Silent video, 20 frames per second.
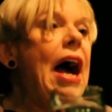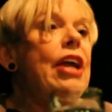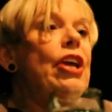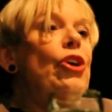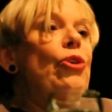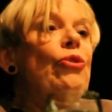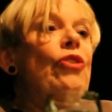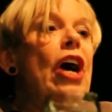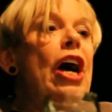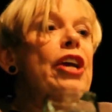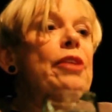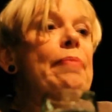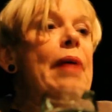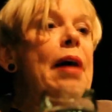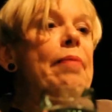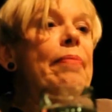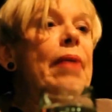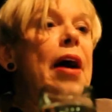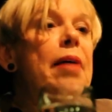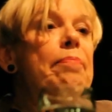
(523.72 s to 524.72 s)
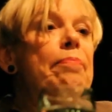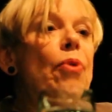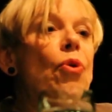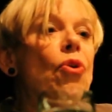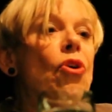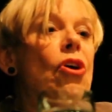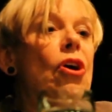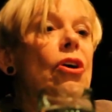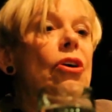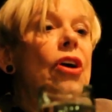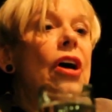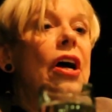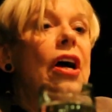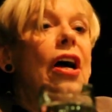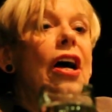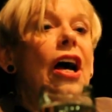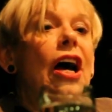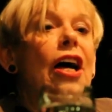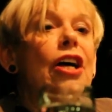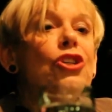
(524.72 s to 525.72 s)
you heard about my book,
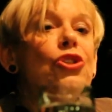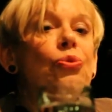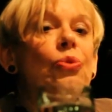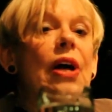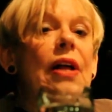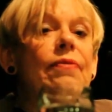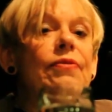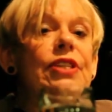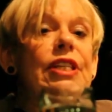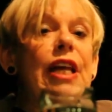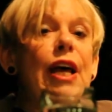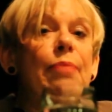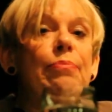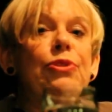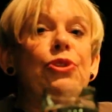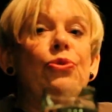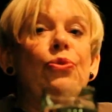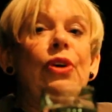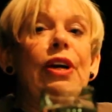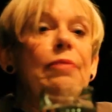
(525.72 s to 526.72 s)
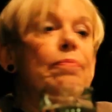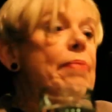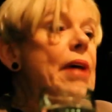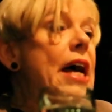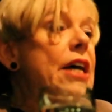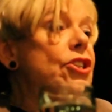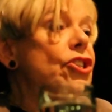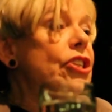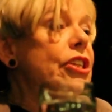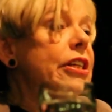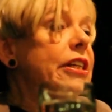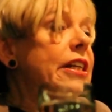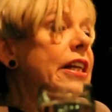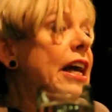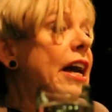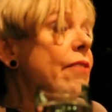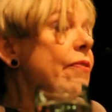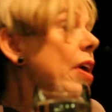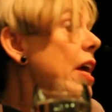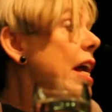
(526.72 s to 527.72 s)
12 Steps to a Compassionate
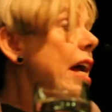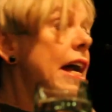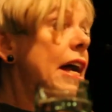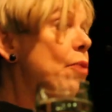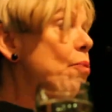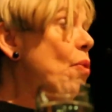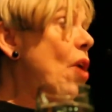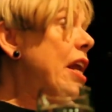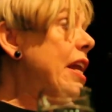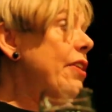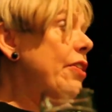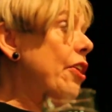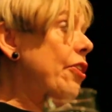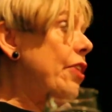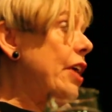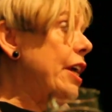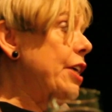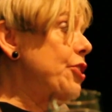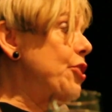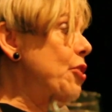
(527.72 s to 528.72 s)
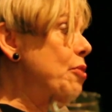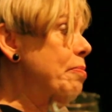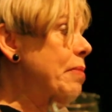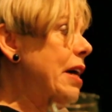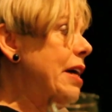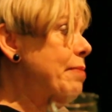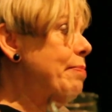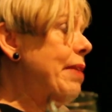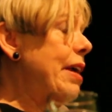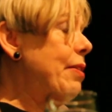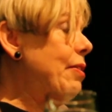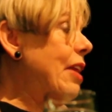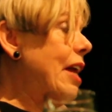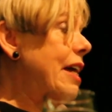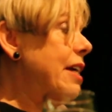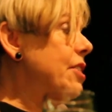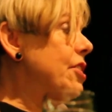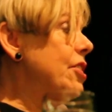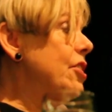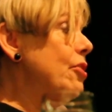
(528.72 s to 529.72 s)
Life. One of the things you might
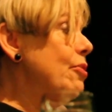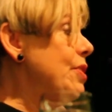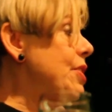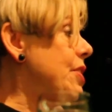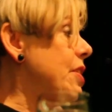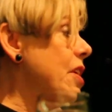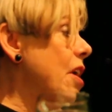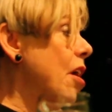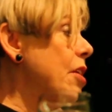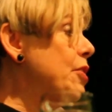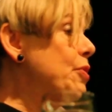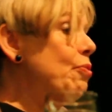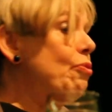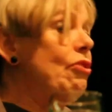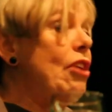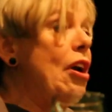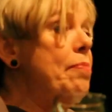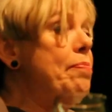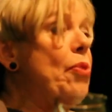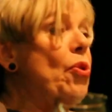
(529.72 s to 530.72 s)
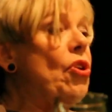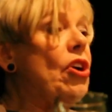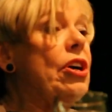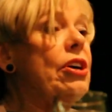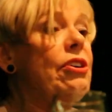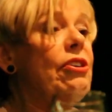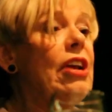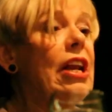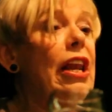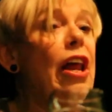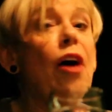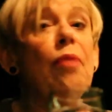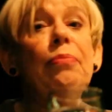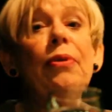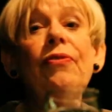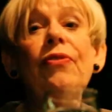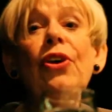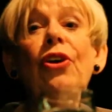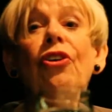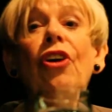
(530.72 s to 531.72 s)
like to do is start a book club
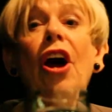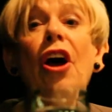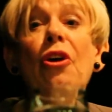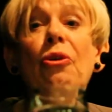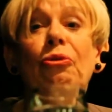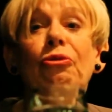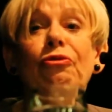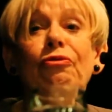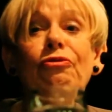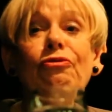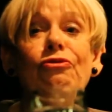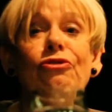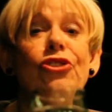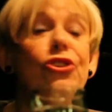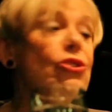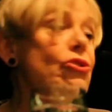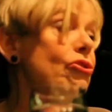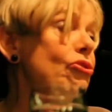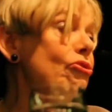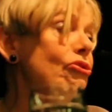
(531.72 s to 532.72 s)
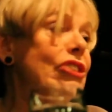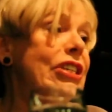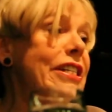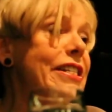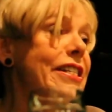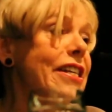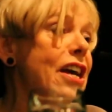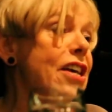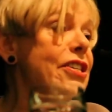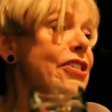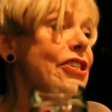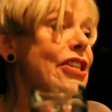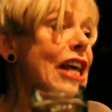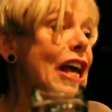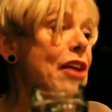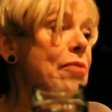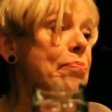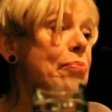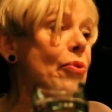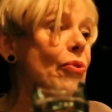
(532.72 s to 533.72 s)
of your own to discuss
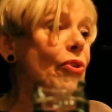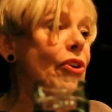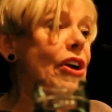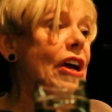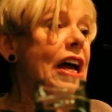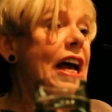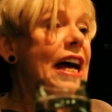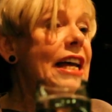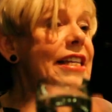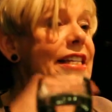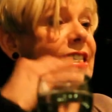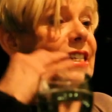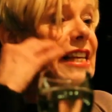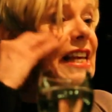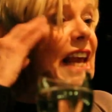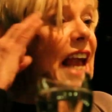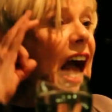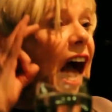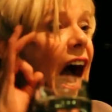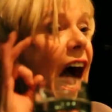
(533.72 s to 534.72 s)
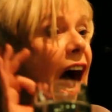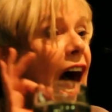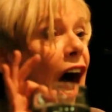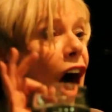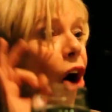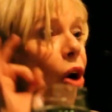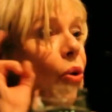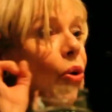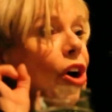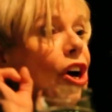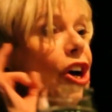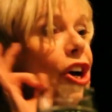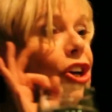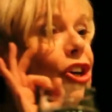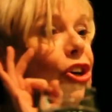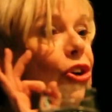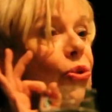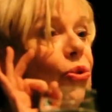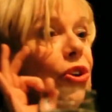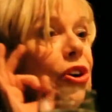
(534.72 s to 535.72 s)
that book and see how
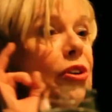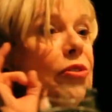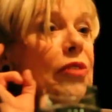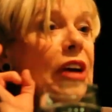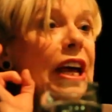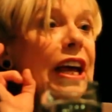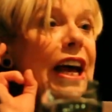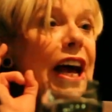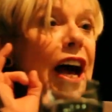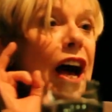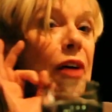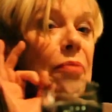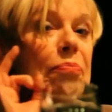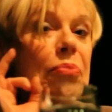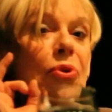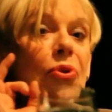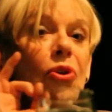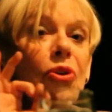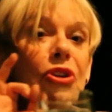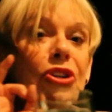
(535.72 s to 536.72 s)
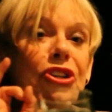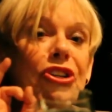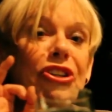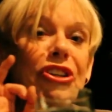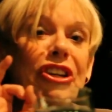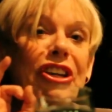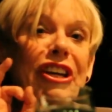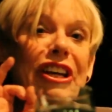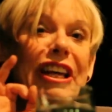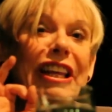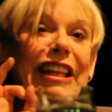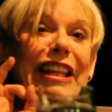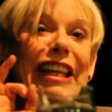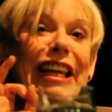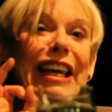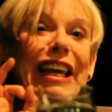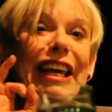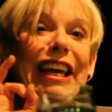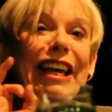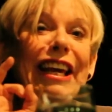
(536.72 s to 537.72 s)
you can put
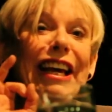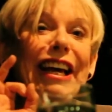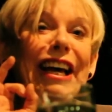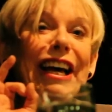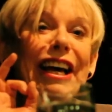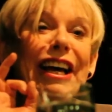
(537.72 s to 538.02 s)
the